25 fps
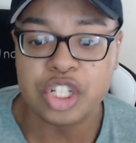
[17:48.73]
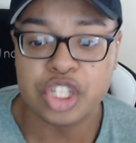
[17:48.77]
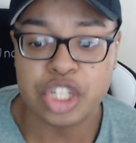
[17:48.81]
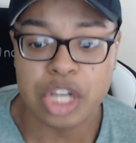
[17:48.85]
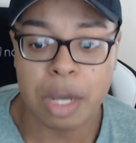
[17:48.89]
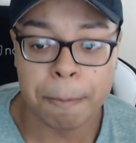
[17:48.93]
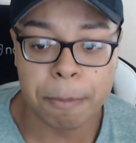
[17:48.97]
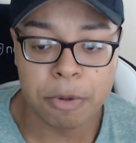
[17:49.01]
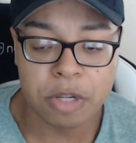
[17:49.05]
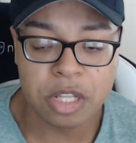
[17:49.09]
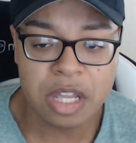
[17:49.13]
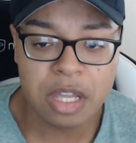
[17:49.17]

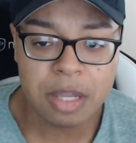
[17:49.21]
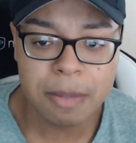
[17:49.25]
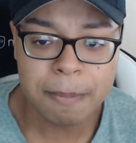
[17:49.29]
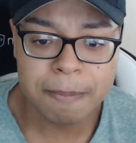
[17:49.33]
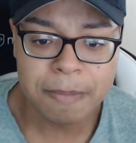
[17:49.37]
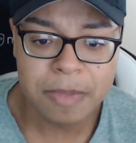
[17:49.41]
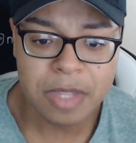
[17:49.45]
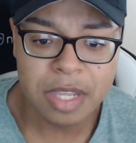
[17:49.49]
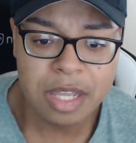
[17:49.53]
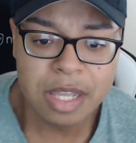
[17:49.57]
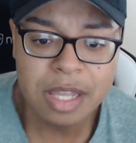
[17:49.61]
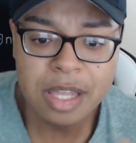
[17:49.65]
jeopardy.
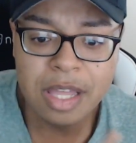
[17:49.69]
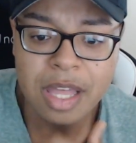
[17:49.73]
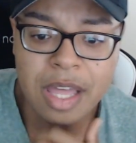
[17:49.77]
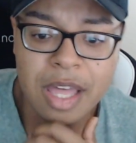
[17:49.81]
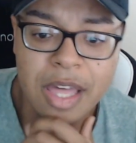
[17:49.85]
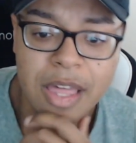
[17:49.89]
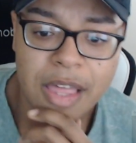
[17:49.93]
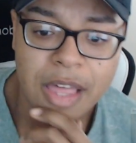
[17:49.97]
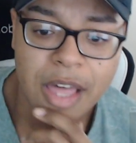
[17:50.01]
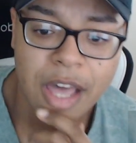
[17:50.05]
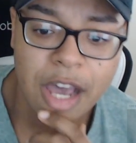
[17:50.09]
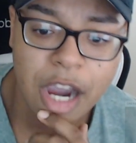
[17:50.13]

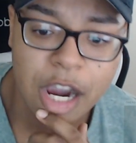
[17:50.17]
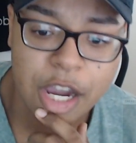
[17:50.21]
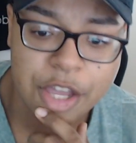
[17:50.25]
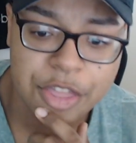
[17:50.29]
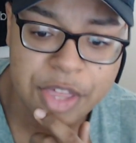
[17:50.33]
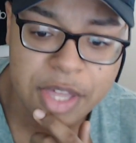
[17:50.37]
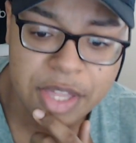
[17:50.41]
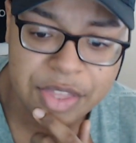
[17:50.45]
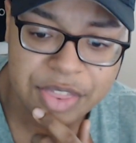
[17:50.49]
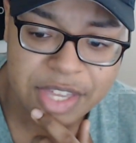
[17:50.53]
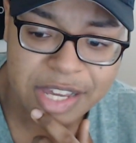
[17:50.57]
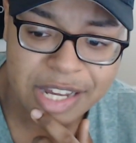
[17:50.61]
I
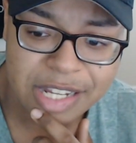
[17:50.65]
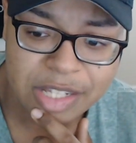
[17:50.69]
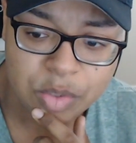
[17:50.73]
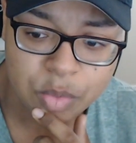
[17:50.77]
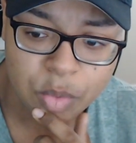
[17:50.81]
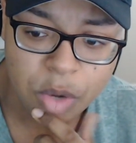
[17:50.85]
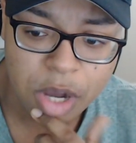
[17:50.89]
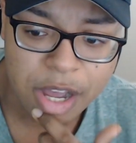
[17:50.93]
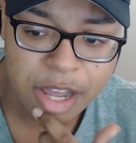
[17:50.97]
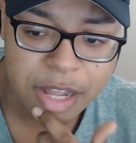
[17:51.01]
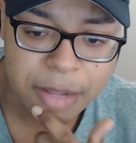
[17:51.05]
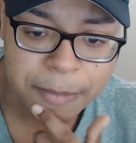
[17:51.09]
think that's
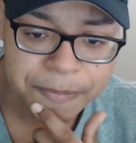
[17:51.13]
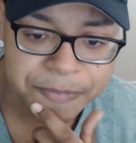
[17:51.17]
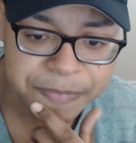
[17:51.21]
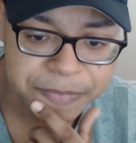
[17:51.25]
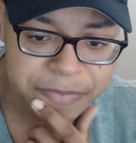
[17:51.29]
why.